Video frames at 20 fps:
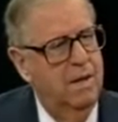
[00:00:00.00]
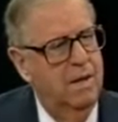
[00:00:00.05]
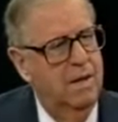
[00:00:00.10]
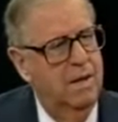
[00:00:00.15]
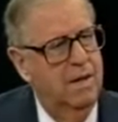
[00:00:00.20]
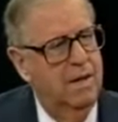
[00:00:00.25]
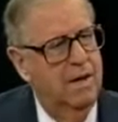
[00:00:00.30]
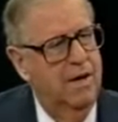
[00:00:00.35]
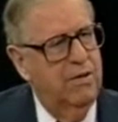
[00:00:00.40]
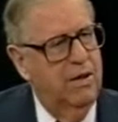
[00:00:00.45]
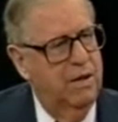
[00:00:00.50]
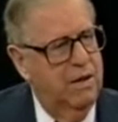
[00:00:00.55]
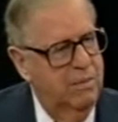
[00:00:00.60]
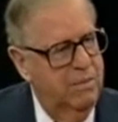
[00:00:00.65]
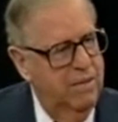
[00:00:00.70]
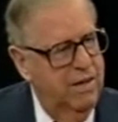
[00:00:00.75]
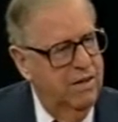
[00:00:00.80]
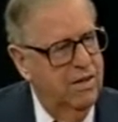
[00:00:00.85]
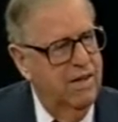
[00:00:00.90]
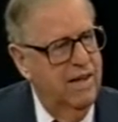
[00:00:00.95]
And I
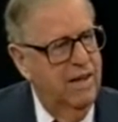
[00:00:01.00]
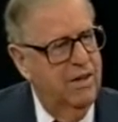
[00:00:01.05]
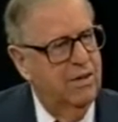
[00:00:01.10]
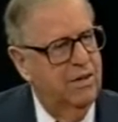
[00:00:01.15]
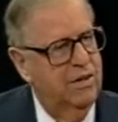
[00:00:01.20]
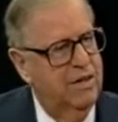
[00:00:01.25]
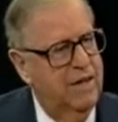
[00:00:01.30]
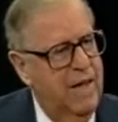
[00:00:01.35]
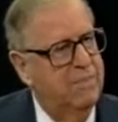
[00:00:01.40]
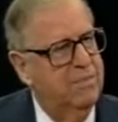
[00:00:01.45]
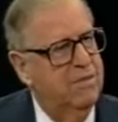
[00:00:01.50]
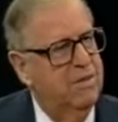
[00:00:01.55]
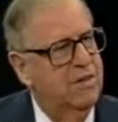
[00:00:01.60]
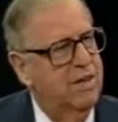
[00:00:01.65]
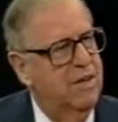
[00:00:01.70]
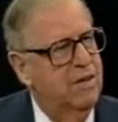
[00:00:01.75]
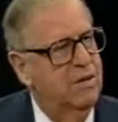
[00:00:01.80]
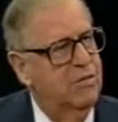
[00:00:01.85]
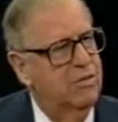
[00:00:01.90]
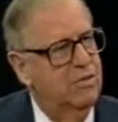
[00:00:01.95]
recommended that to the cabinet,
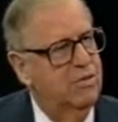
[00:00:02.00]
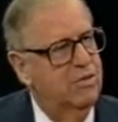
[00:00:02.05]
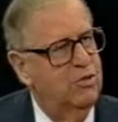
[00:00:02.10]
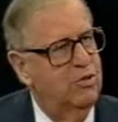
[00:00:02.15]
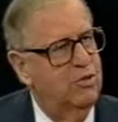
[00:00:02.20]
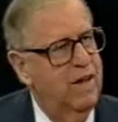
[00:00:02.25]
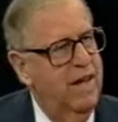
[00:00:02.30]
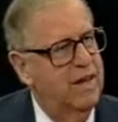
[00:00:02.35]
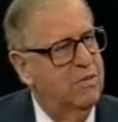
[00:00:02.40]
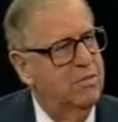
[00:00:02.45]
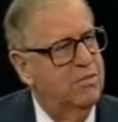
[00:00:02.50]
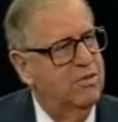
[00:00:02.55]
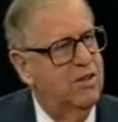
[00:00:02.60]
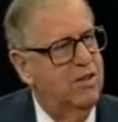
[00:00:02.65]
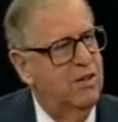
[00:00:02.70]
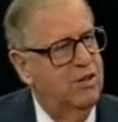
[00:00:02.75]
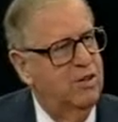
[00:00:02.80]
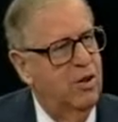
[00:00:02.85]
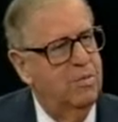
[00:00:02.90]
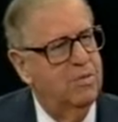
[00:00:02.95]
and it was
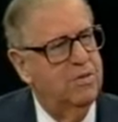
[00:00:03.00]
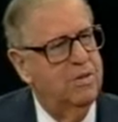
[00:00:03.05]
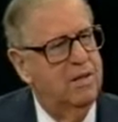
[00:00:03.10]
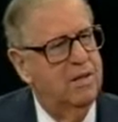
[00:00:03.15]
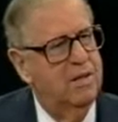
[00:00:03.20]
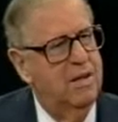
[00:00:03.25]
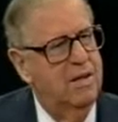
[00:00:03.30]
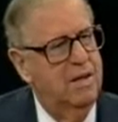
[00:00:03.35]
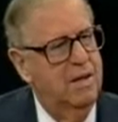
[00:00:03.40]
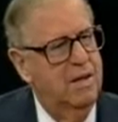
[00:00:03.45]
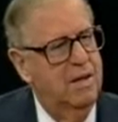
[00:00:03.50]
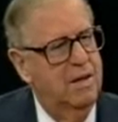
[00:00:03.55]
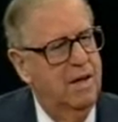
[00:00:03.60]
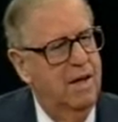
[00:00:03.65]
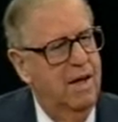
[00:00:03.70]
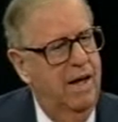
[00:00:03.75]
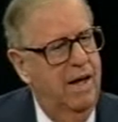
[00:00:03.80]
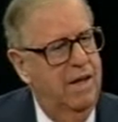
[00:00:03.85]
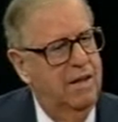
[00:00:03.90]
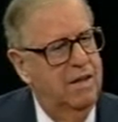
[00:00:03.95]
unanimously adopted.
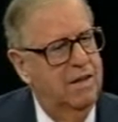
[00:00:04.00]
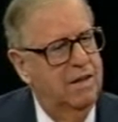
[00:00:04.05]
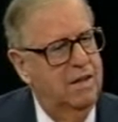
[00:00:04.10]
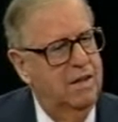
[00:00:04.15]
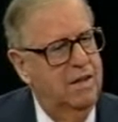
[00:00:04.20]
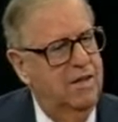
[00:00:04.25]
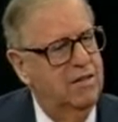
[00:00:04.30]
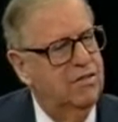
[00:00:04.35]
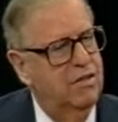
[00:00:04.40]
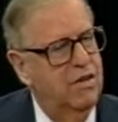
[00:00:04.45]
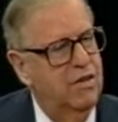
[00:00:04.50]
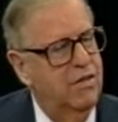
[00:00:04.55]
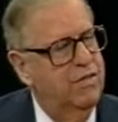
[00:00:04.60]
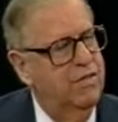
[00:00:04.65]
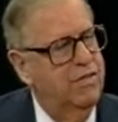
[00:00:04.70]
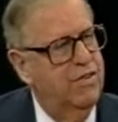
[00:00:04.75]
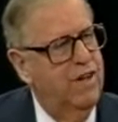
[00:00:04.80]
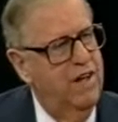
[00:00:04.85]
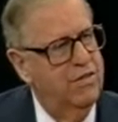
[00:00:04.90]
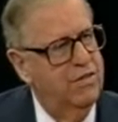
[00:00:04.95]
And he served
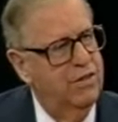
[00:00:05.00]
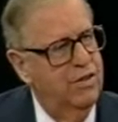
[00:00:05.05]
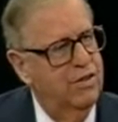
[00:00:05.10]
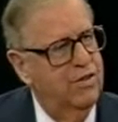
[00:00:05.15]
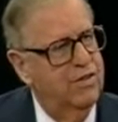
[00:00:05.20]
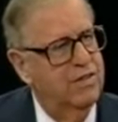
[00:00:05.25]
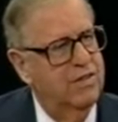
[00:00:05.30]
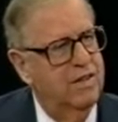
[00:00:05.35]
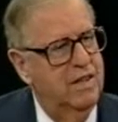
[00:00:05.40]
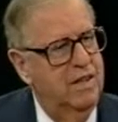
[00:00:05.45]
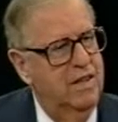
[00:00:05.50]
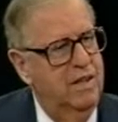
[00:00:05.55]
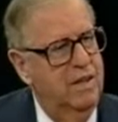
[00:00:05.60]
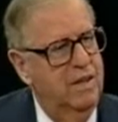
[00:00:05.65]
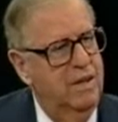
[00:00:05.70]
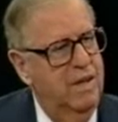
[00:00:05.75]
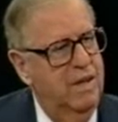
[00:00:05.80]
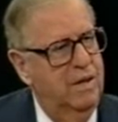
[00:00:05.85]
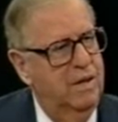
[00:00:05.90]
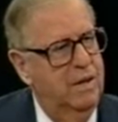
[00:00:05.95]
5 years
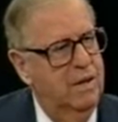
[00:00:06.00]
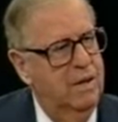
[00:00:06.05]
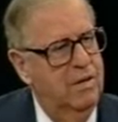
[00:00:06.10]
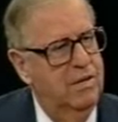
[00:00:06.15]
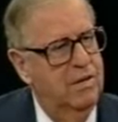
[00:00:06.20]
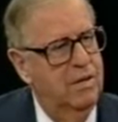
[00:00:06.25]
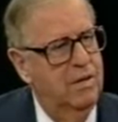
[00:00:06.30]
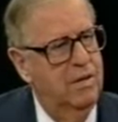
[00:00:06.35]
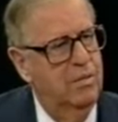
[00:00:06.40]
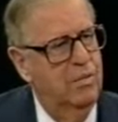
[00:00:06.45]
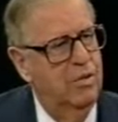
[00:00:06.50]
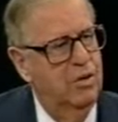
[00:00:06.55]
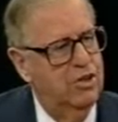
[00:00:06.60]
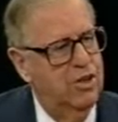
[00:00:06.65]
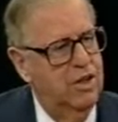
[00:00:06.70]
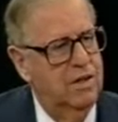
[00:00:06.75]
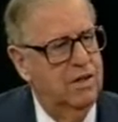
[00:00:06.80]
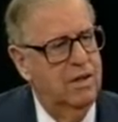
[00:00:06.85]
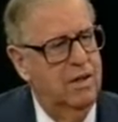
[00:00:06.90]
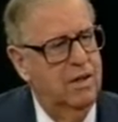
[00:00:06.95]
in
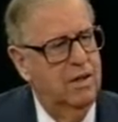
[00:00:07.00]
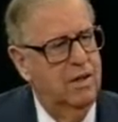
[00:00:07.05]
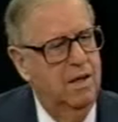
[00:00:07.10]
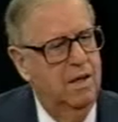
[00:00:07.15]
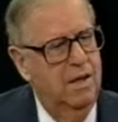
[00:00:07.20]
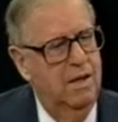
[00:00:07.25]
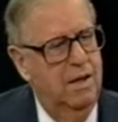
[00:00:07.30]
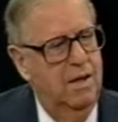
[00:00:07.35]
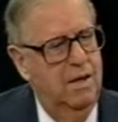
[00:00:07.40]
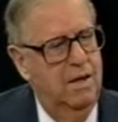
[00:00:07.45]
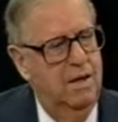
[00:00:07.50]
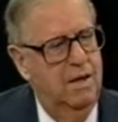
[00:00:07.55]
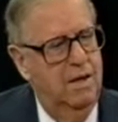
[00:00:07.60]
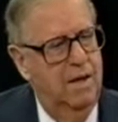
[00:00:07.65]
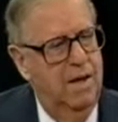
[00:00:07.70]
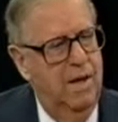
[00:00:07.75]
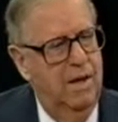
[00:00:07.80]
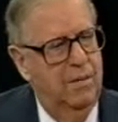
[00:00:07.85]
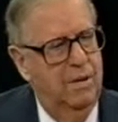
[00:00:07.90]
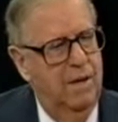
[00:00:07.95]
Washington.
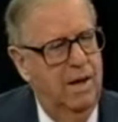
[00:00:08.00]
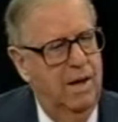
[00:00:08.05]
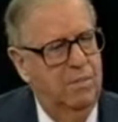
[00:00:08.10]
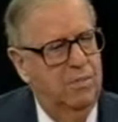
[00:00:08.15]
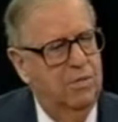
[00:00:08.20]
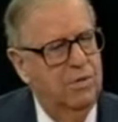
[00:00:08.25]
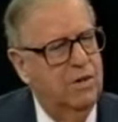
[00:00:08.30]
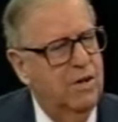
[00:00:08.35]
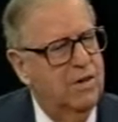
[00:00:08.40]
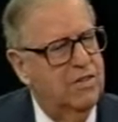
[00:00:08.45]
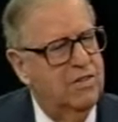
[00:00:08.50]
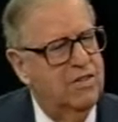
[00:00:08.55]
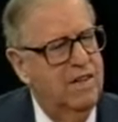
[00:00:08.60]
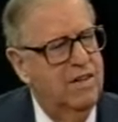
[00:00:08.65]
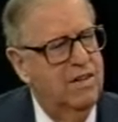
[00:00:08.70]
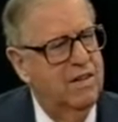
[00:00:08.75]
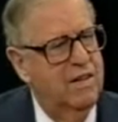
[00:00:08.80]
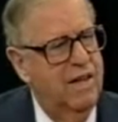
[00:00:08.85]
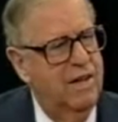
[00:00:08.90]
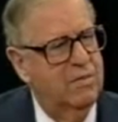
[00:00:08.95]
Now, I would not say
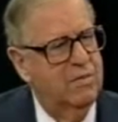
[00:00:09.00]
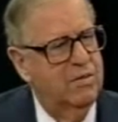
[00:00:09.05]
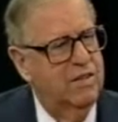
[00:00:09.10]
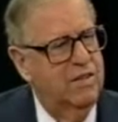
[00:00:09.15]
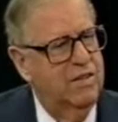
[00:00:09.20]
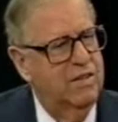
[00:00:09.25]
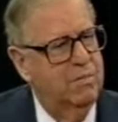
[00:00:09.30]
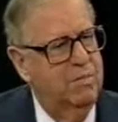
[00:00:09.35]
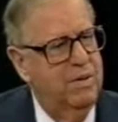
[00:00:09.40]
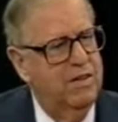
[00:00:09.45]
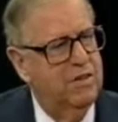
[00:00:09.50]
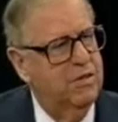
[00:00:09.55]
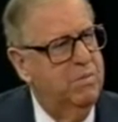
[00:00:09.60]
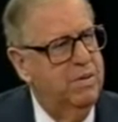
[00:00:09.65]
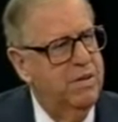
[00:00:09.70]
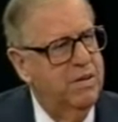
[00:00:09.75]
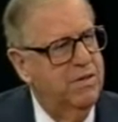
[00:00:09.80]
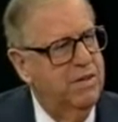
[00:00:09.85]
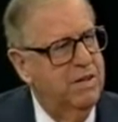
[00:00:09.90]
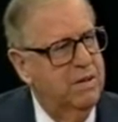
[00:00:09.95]
that that was his best
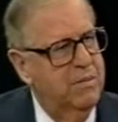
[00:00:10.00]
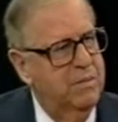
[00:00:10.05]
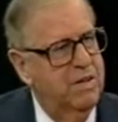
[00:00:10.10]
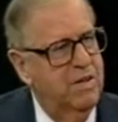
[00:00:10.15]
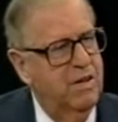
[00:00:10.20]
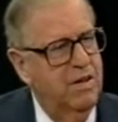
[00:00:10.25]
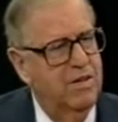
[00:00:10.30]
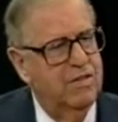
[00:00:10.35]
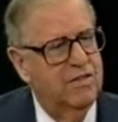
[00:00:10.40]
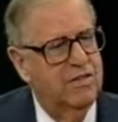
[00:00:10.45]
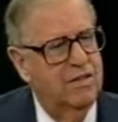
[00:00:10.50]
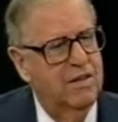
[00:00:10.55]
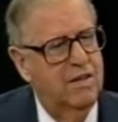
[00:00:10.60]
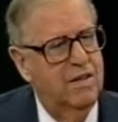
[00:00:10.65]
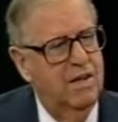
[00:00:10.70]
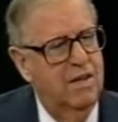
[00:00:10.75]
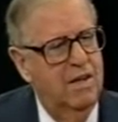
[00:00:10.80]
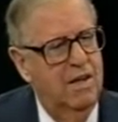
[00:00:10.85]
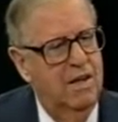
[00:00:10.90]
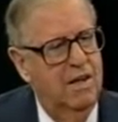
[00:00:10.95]
period, because
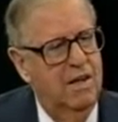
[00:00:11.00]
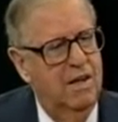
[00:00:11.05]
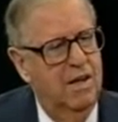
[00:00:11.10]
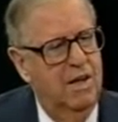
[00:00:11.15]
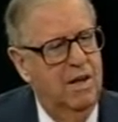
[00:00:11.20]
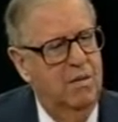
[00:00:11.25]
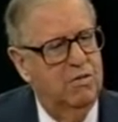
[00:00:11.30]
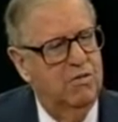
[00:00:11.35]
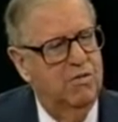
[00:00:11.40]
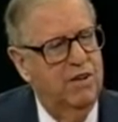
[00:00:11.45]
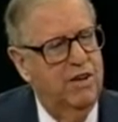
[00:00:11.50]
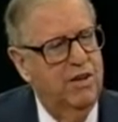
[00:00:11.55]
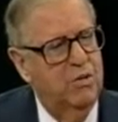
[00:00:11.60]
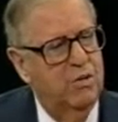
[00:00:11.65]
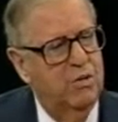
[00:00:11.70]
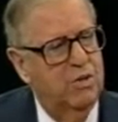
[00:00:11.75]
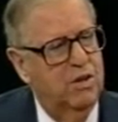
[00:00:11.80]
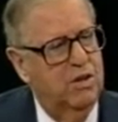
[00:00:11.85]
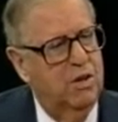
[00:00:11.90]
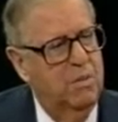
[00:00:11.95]
he was very
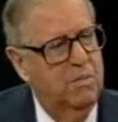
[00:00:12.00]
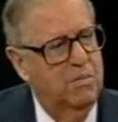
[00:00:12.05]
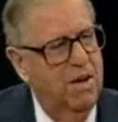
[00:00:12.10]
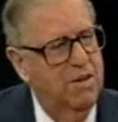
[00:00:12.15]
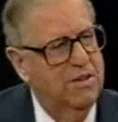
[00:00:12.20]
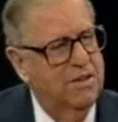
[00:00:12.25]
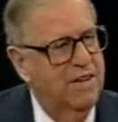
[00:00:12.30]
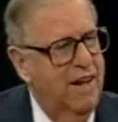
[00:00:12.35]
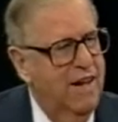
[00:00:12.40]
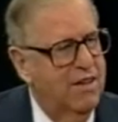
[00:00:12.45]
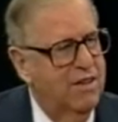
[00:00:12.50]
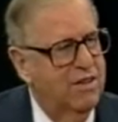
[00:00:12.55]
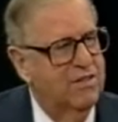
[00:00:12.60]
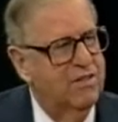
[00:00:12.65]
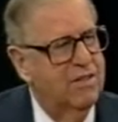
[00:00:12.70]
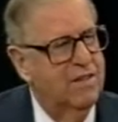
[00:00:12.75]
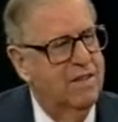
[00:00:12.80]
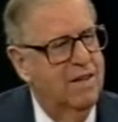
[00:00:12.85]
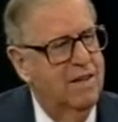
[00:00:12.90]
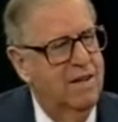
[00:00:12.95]
good at commanding
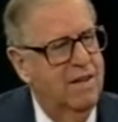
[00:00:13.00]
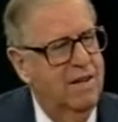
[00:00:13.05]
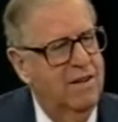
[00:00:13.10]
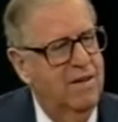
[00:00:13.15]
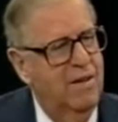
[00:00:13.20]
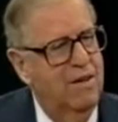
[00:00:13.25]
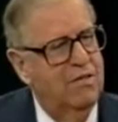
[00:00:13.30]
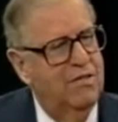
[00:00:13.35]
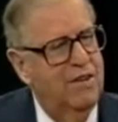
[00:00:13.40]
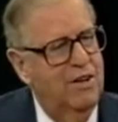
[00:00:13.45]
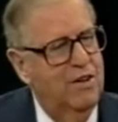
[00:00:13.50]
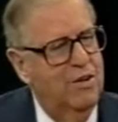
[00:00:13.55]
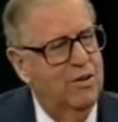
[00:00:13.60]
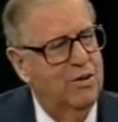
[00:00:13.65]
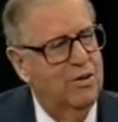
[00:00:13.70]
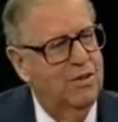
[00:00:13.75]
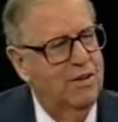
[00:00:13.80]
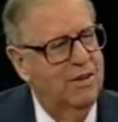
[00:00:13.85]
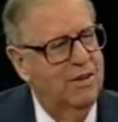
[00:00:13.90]
others, not very good